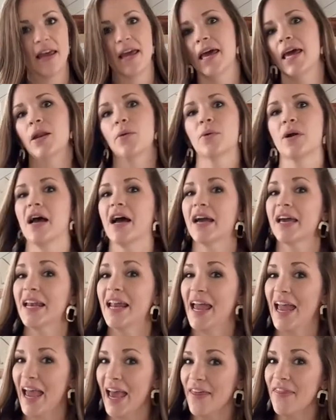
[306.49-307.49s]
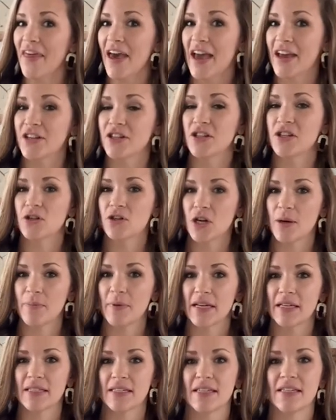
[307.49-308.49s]
And we're not going to add that to the
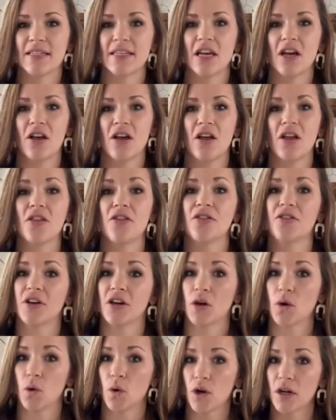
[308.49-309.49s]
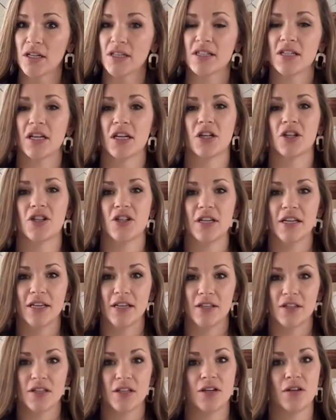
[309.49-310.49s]
drippings until the cornstarch
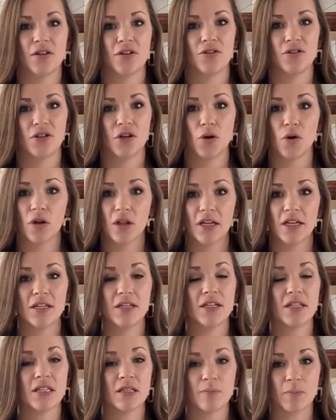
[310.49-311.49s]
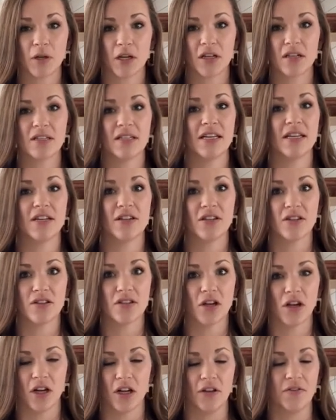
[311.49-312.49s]
is totally dispersed and
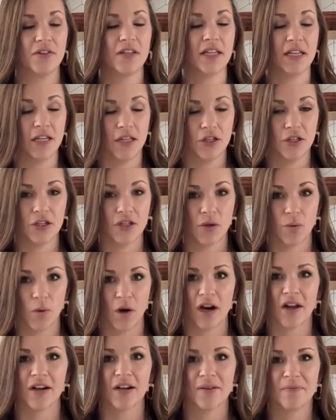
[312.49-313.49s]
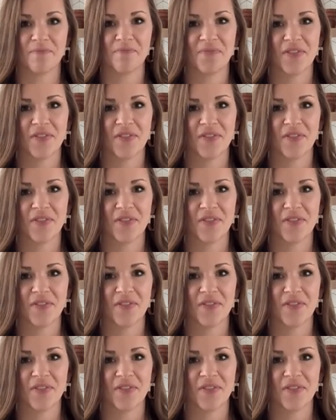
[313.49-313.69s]
dissolved into the water.